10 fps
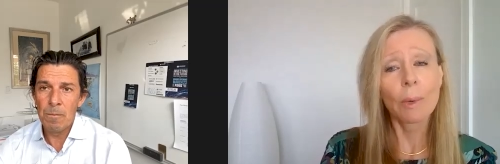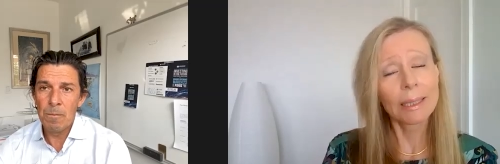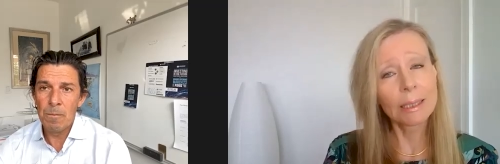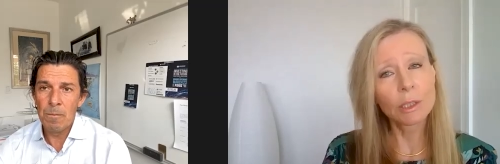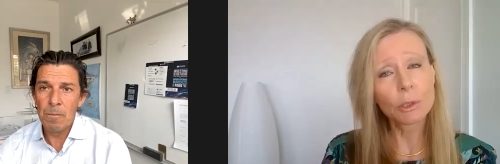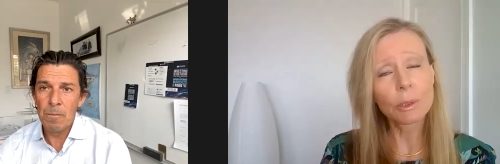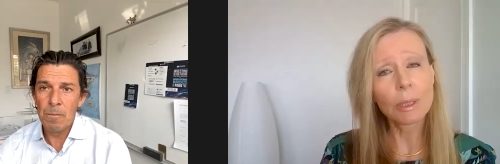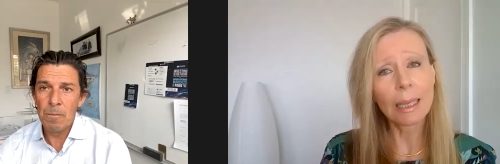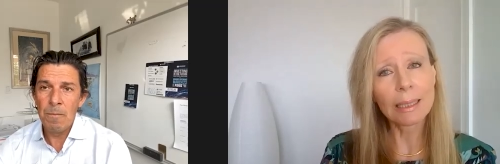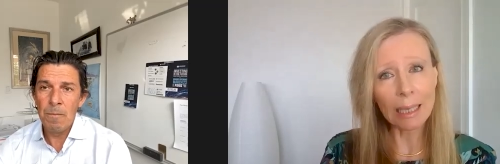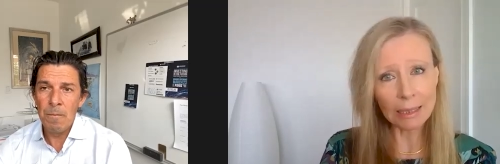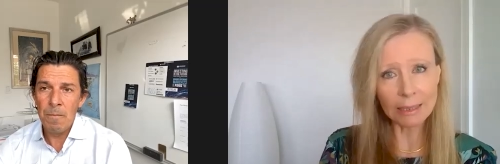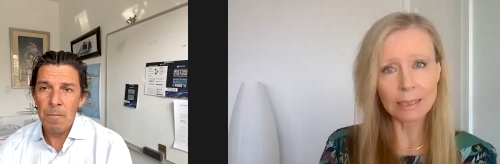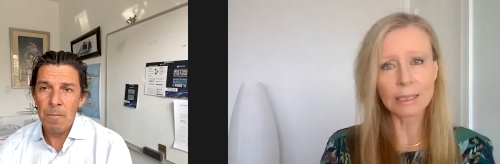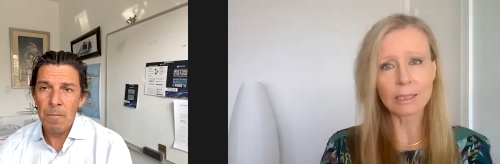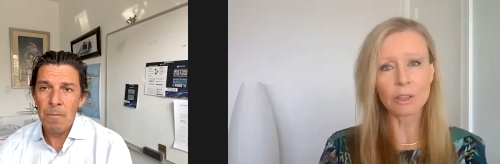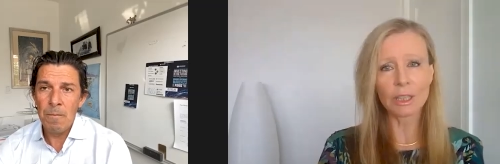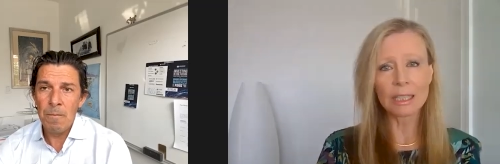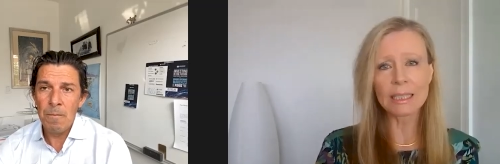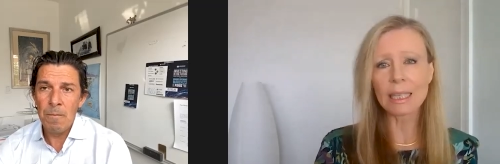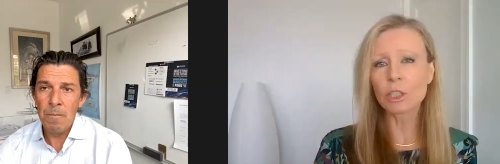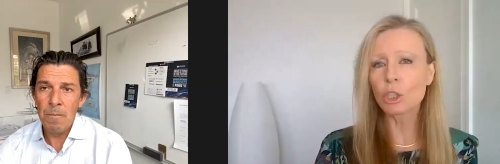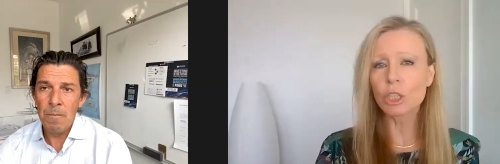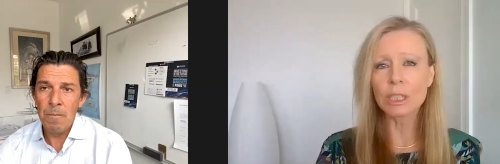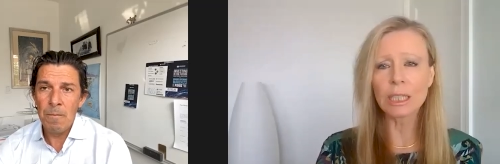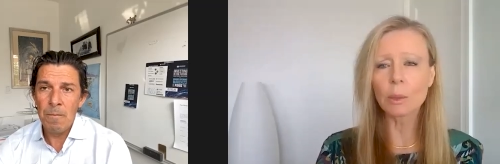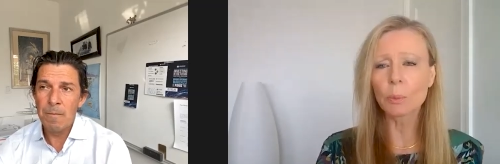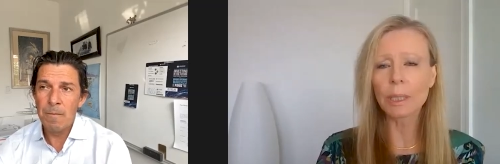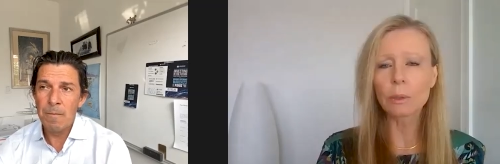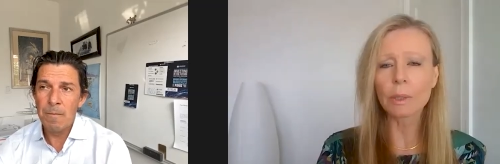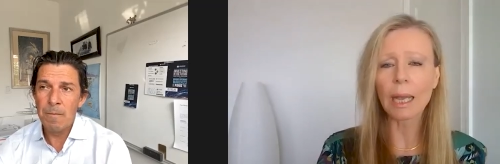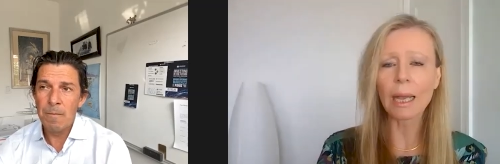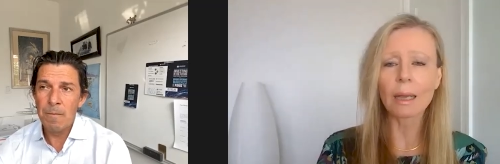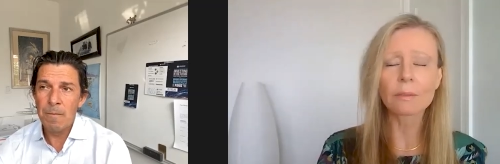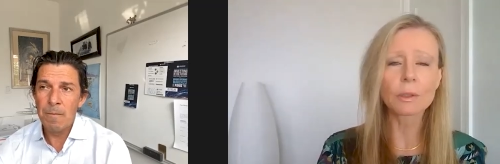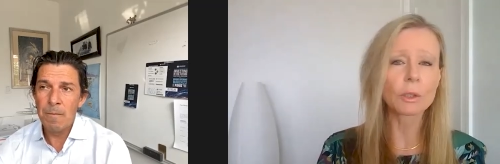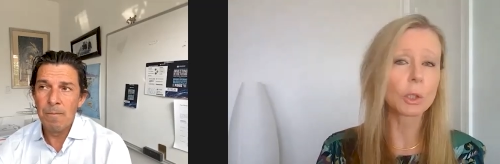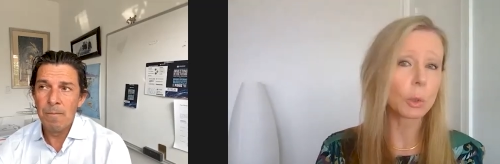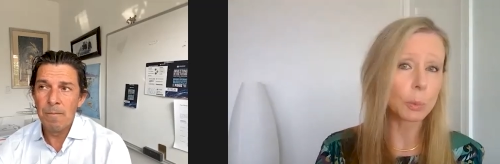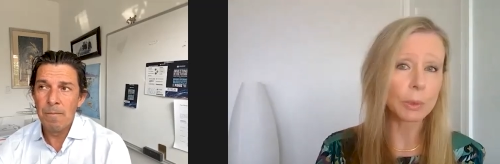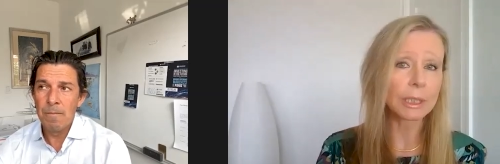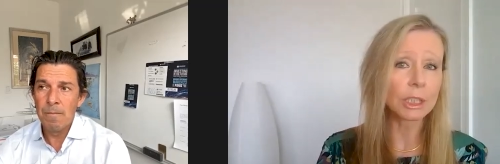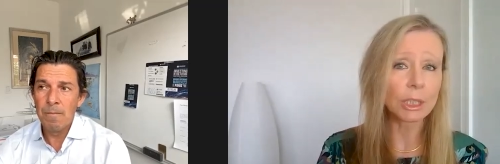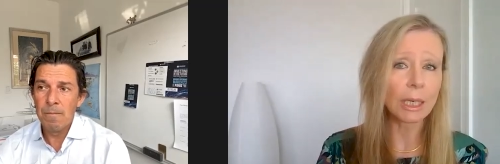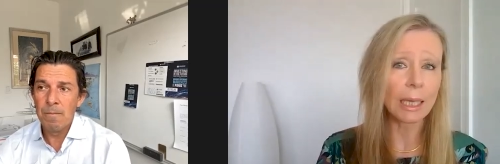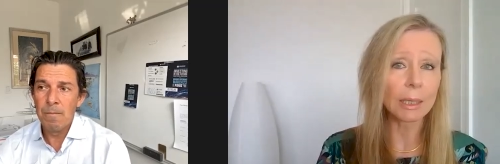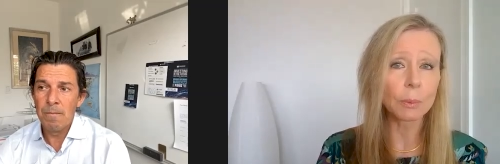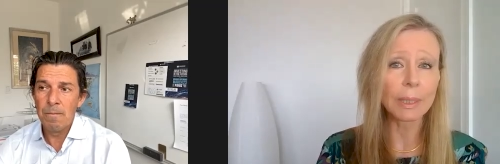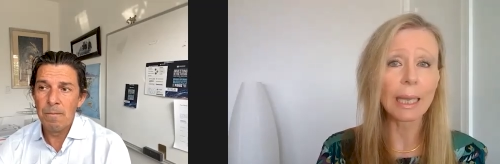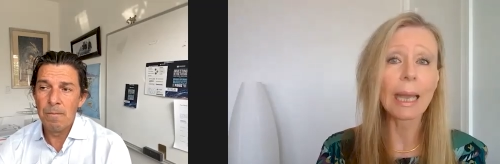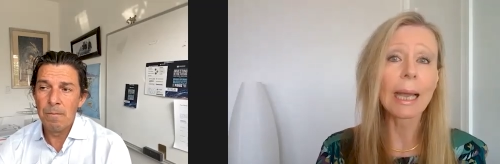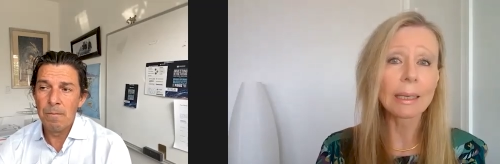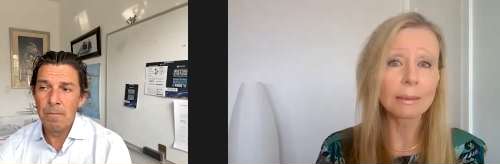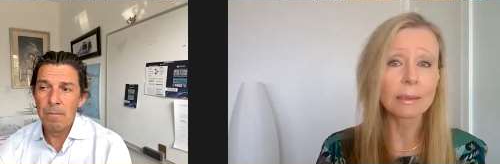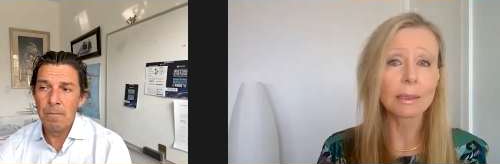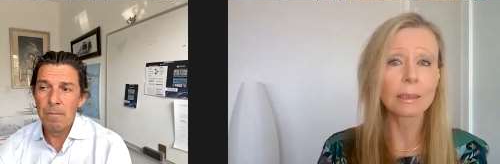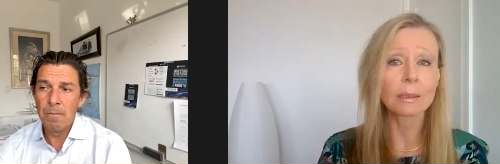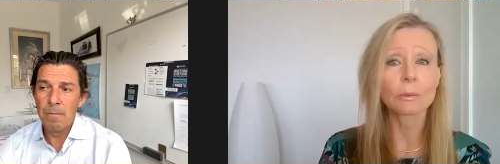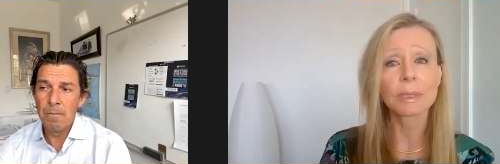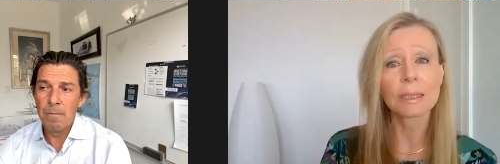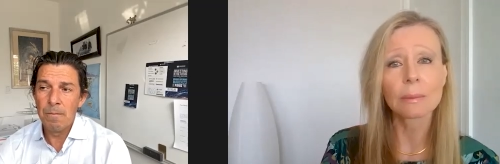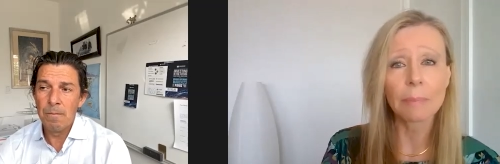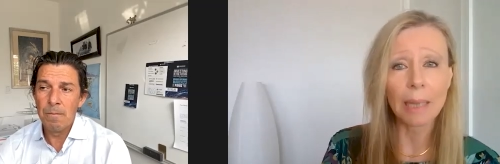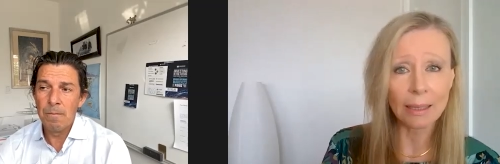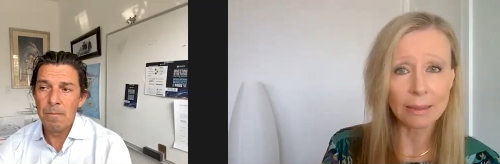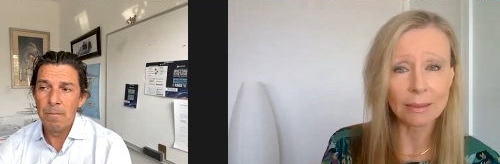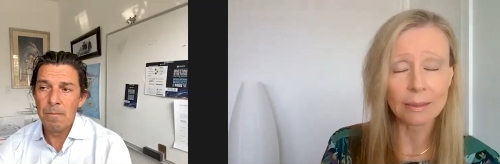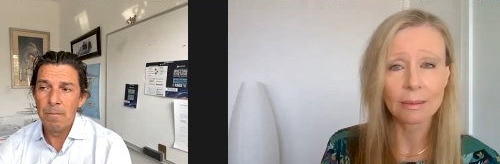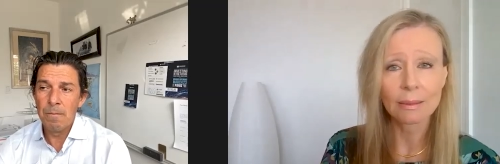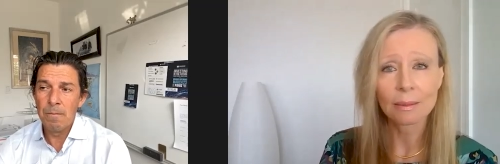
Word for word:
Speaker 1: What is your analysis on this? And do you think we could have a cooperation like we had in the recent past?